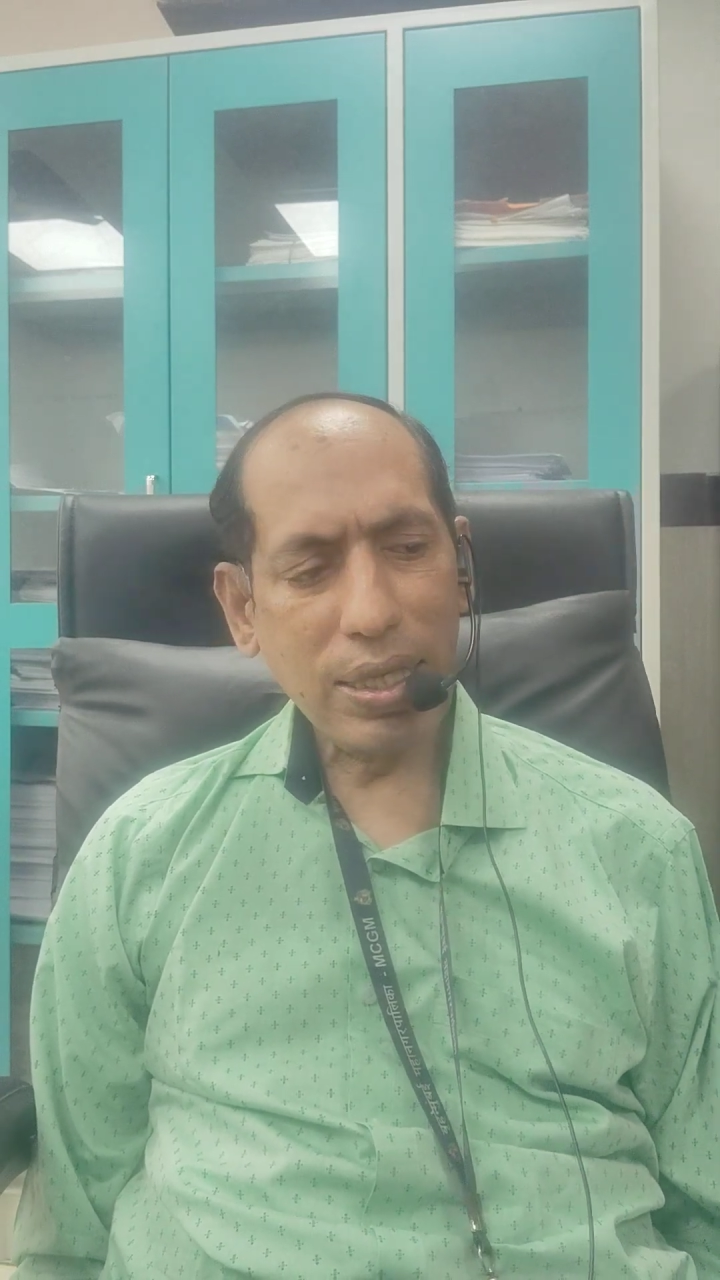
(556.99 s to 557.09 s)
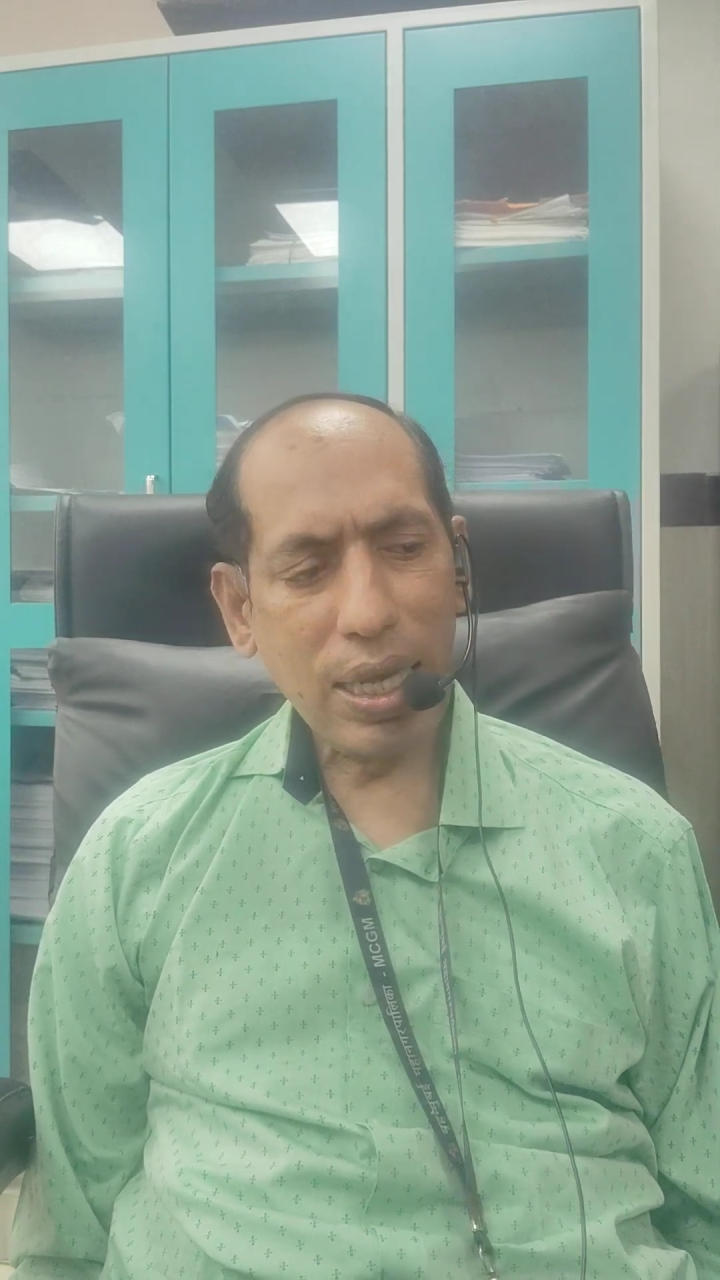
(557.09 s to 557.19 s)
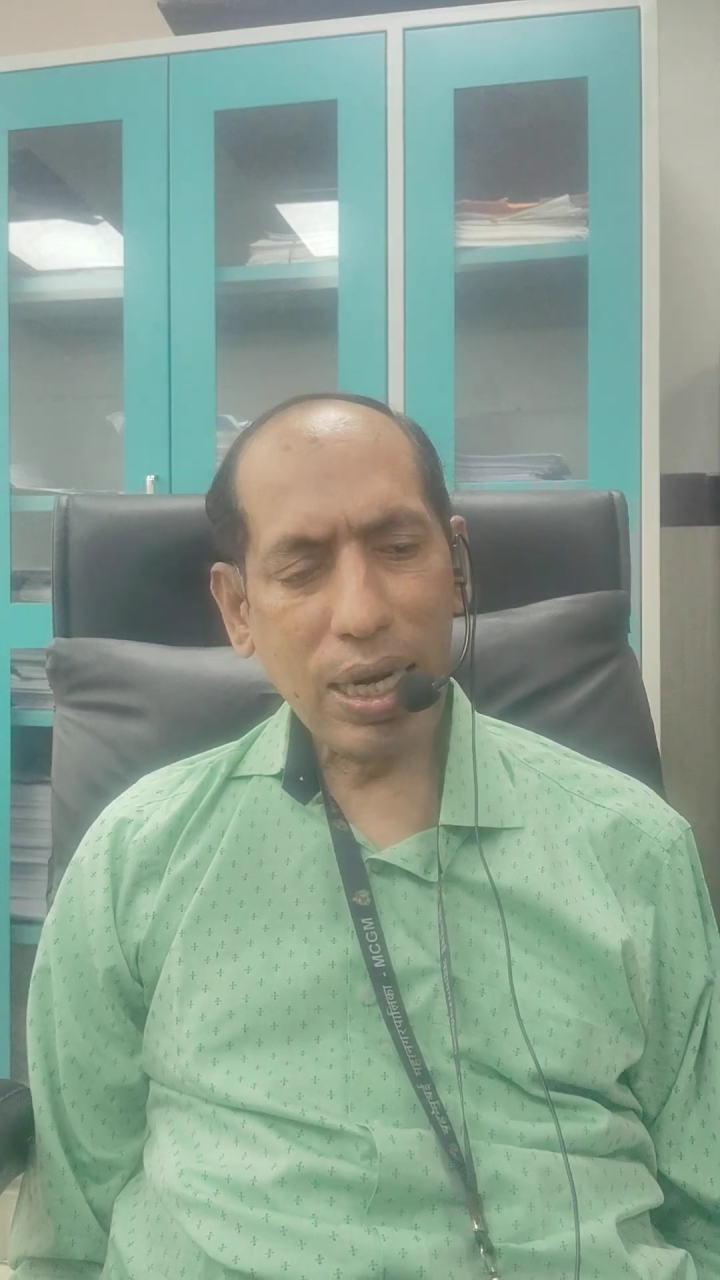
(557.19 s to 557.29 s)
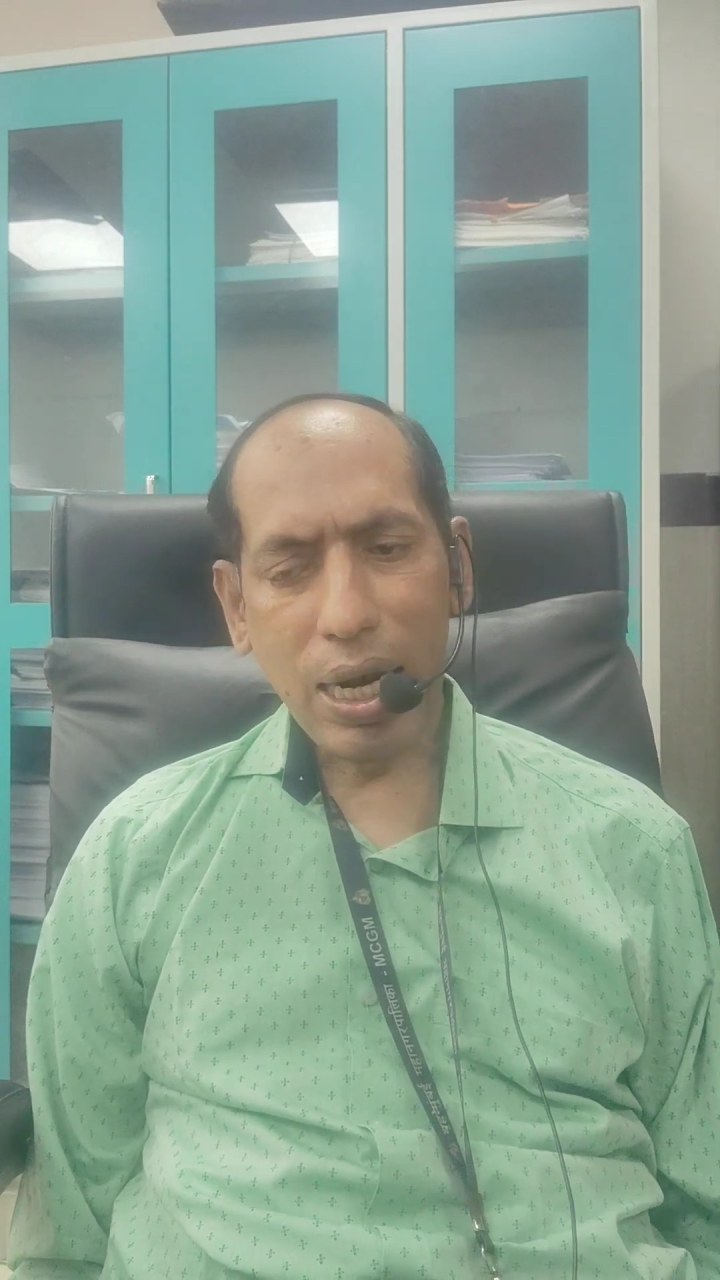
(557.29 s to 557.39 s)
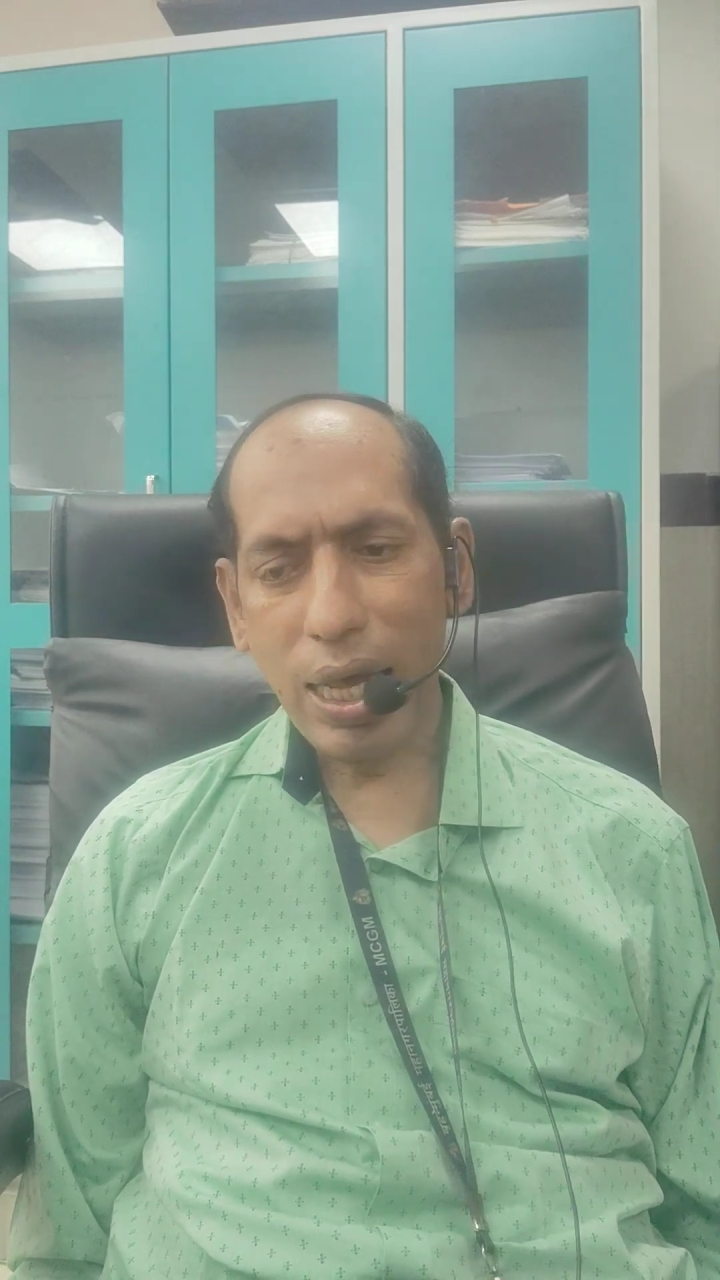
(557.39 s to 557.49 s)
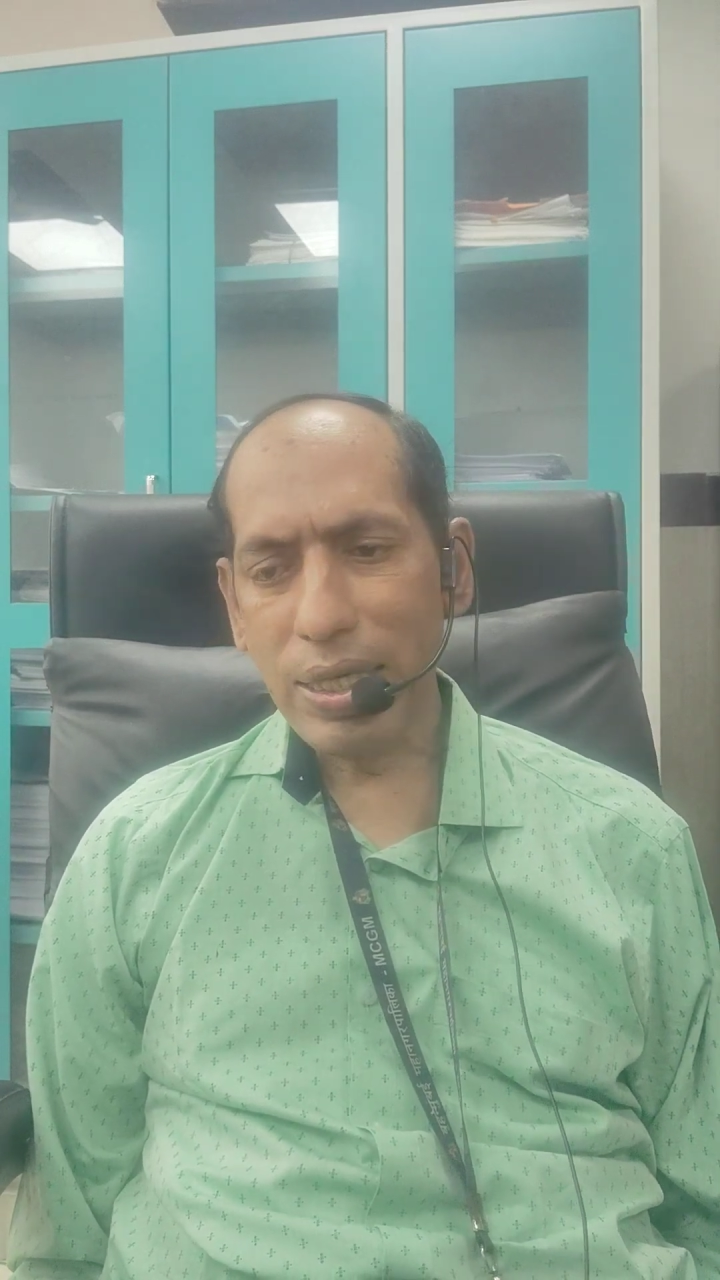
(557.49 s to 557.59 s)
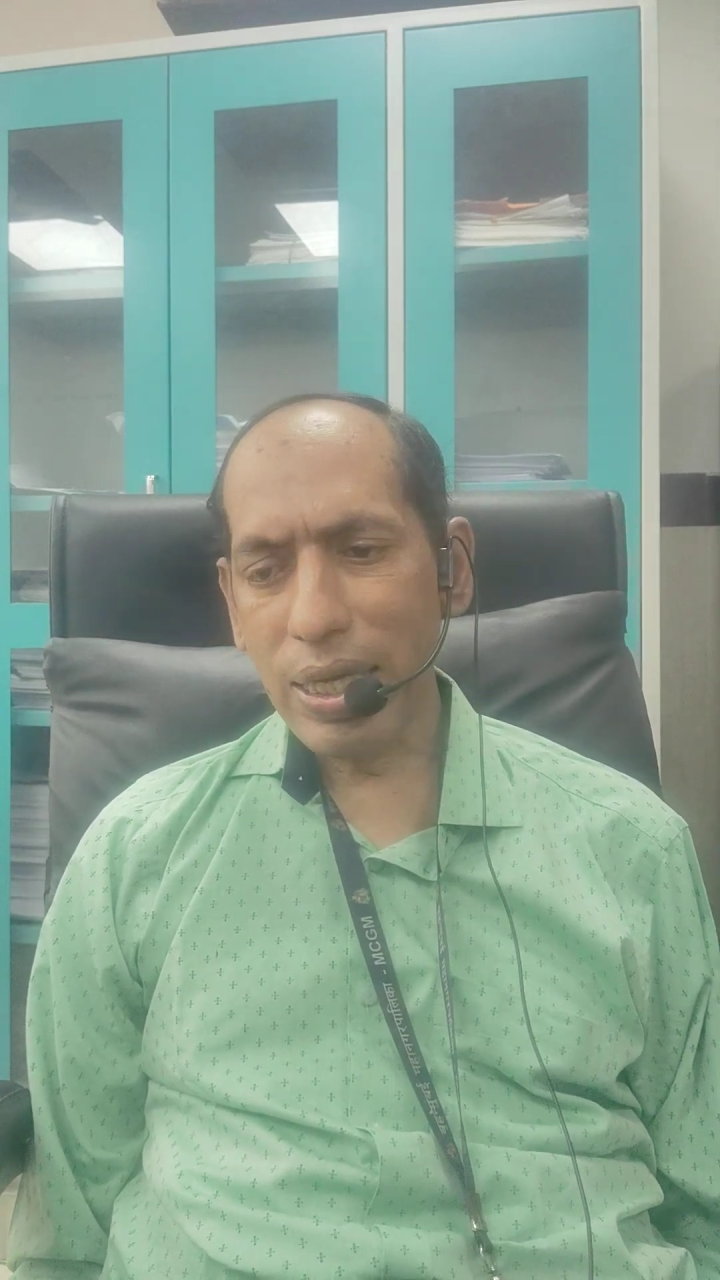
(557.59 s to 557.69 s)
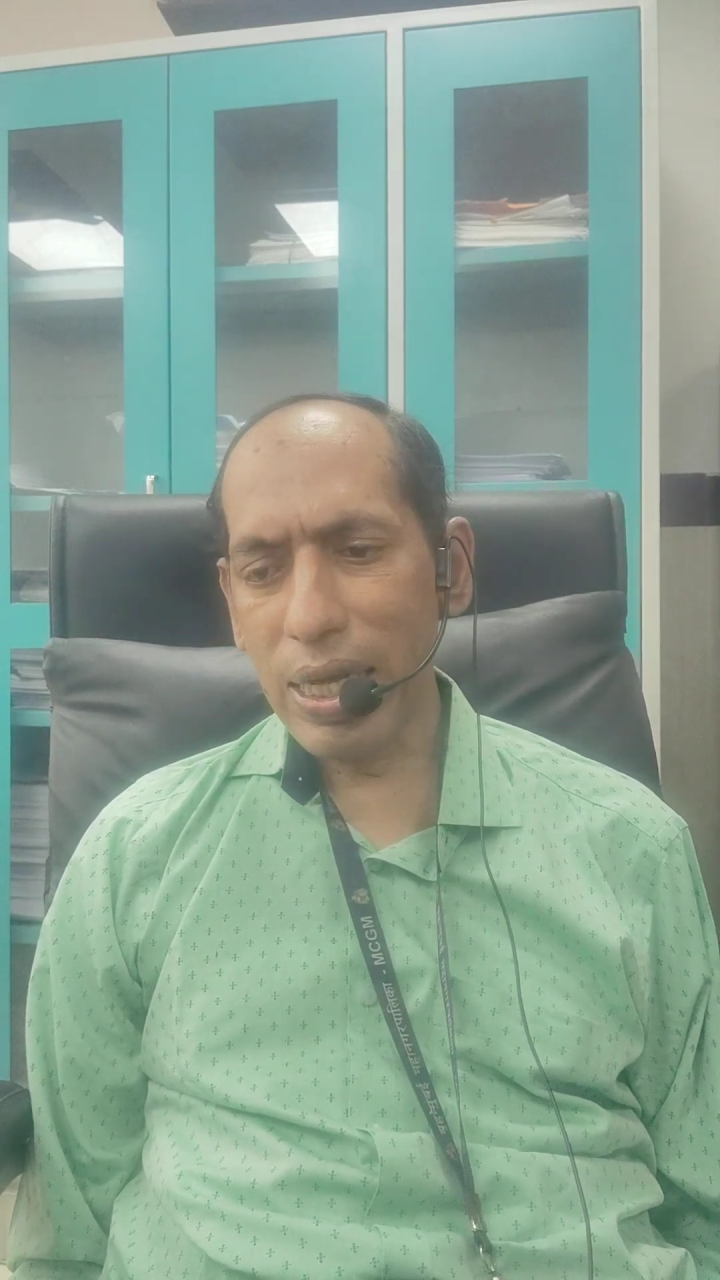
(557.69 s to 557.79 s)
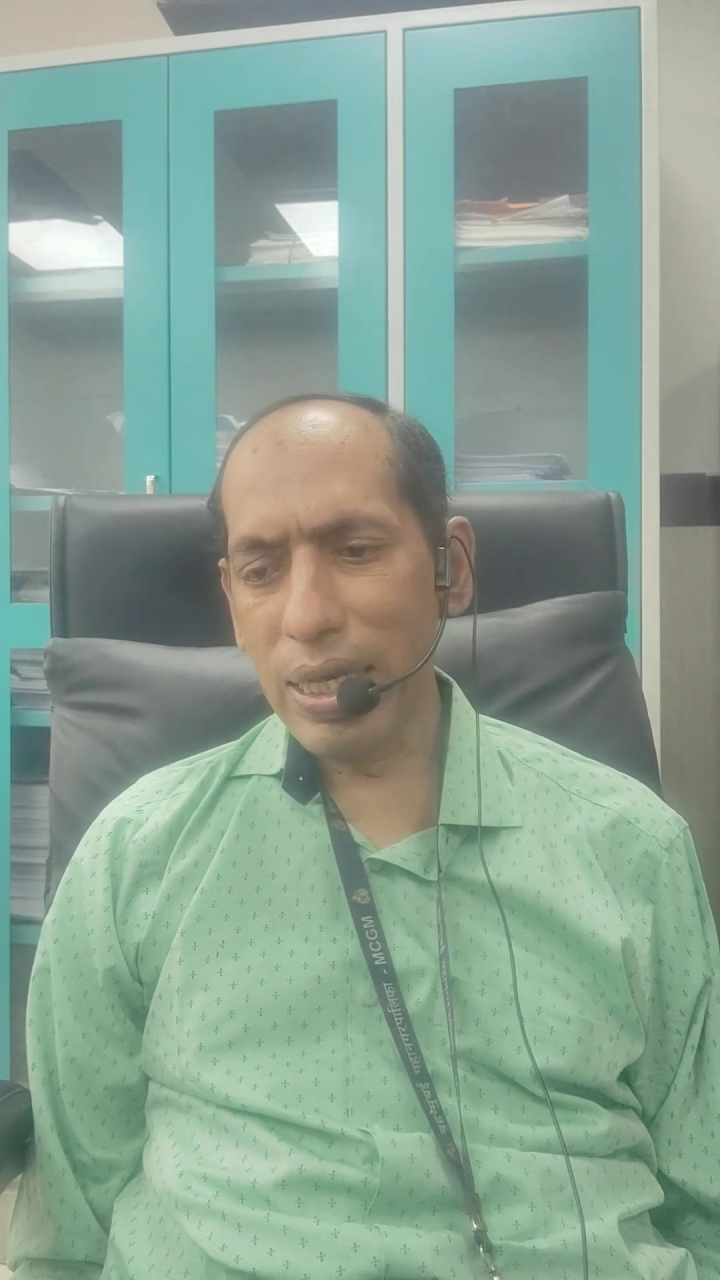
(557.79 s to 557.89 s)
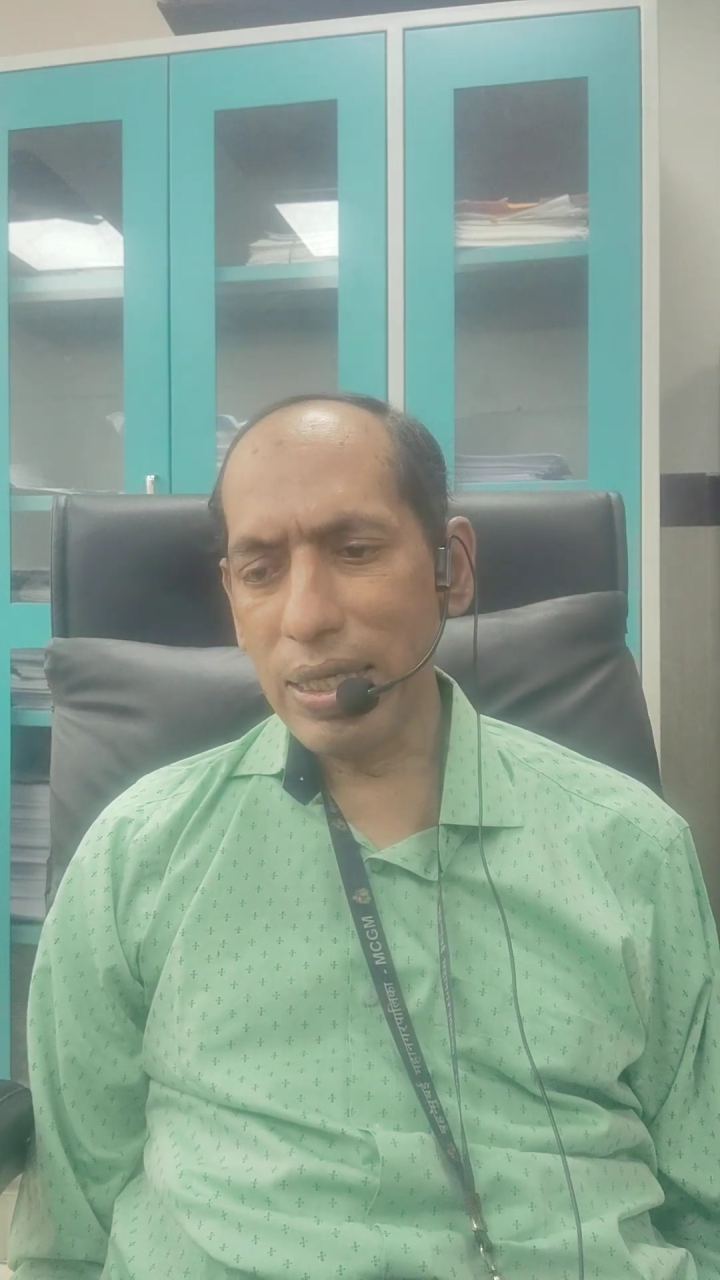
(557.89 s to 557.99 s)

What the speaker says: are classically